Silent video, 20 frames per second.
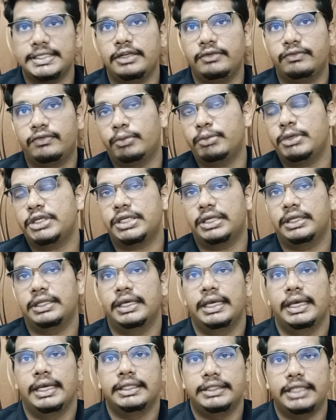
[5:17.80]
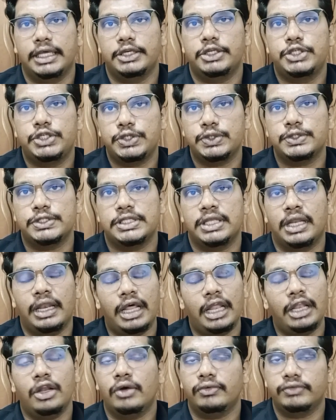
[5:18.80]
information that shows that
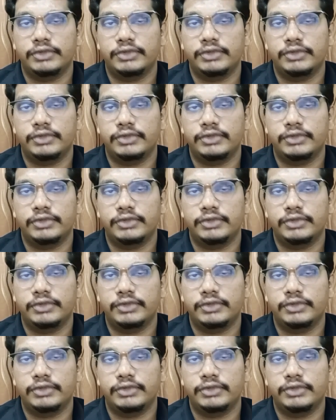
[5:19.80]
none of the